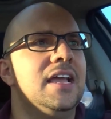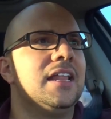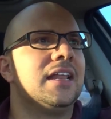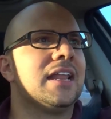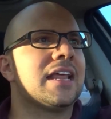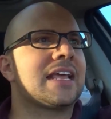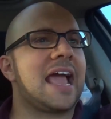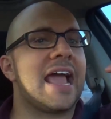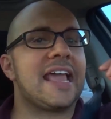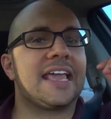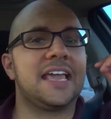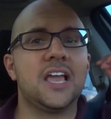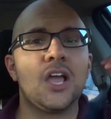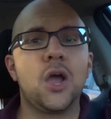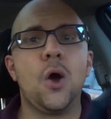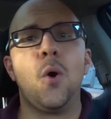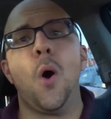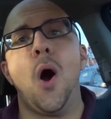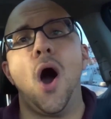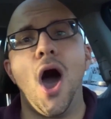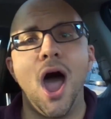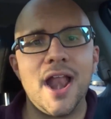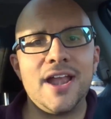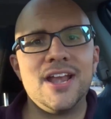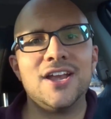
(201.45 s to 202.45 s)
Like I can go
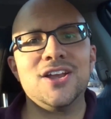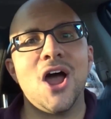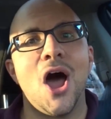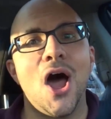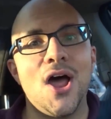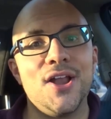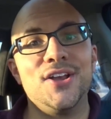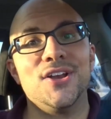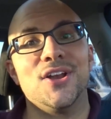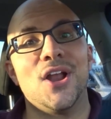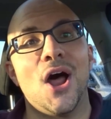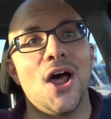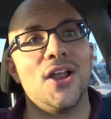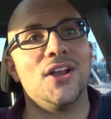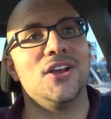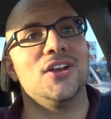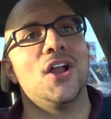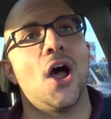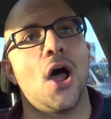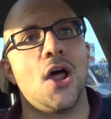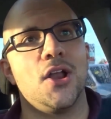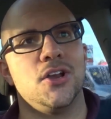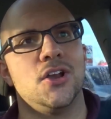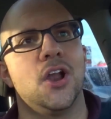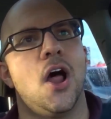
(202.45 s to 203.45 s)
on and on and on and
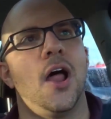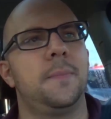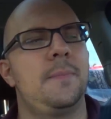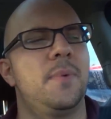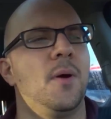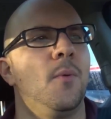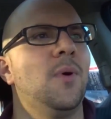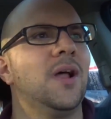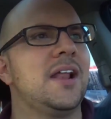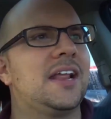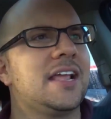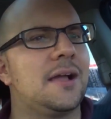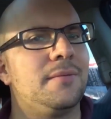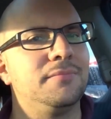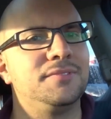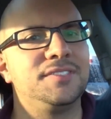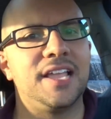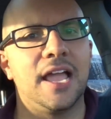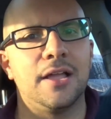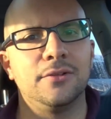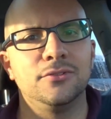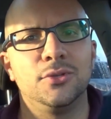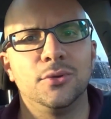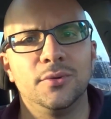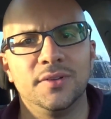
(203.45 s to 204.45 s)
on and on, but what it comes
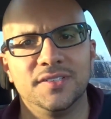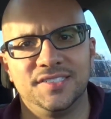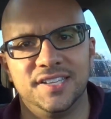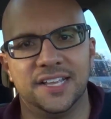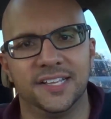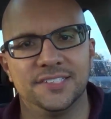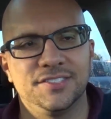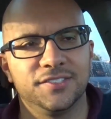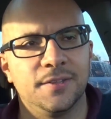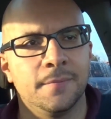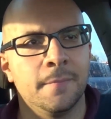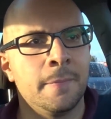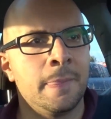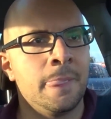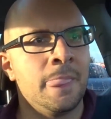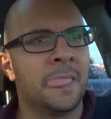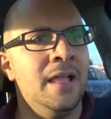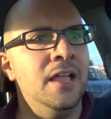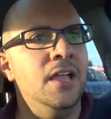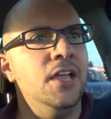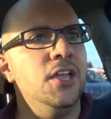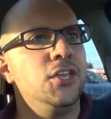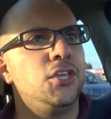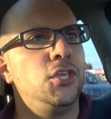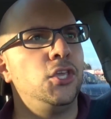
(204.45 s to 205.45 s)
down to is this:
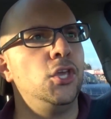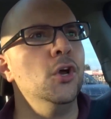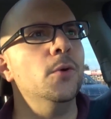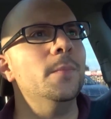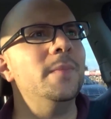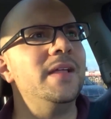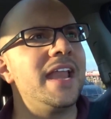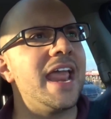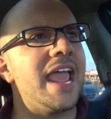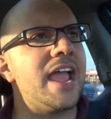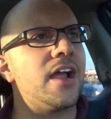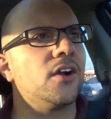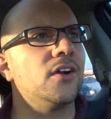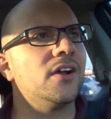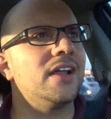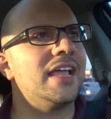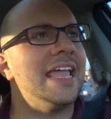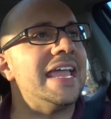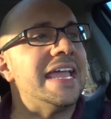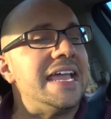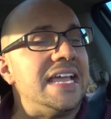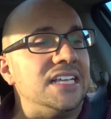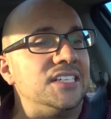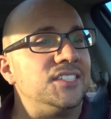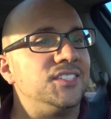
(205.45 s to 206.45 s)
human error
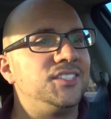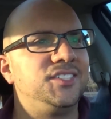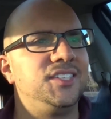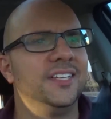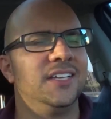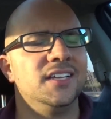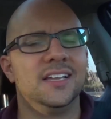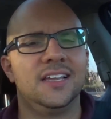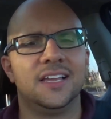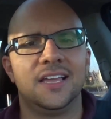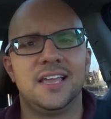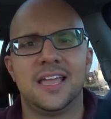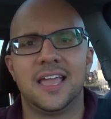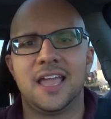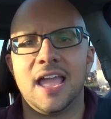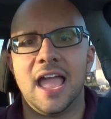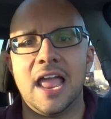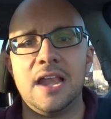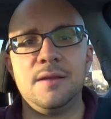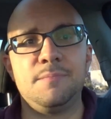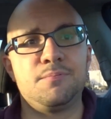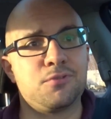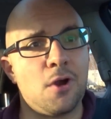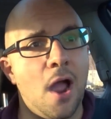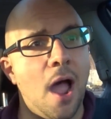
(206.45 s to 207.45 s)
is
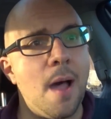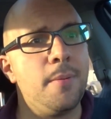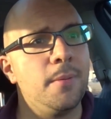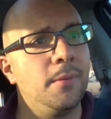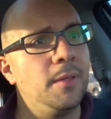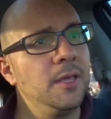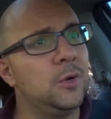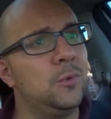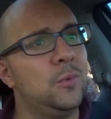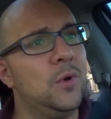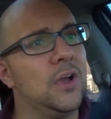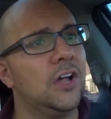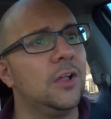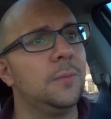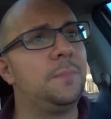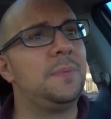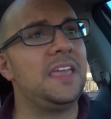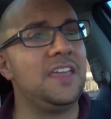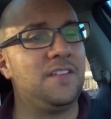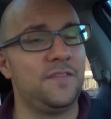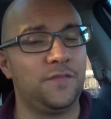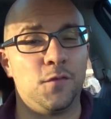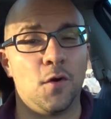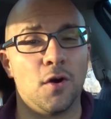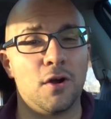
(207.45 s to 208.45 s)
and probably will
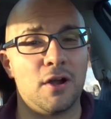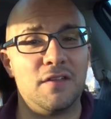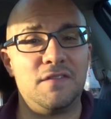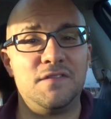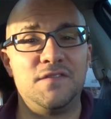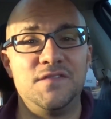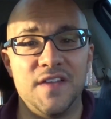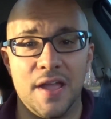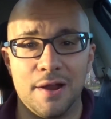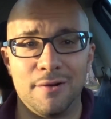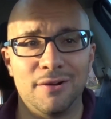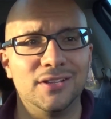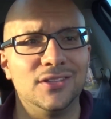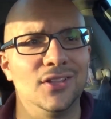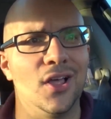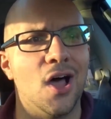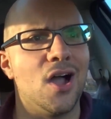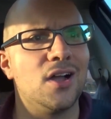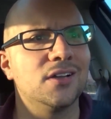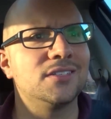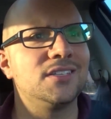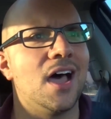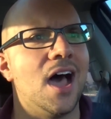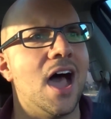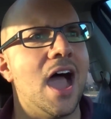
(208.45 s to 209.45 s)
be for a very
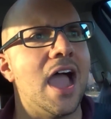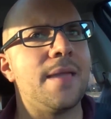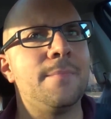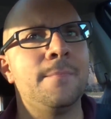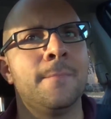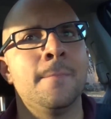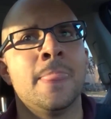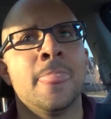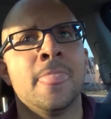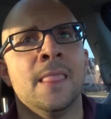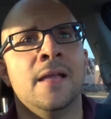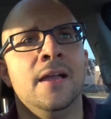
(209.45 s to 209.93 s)
long time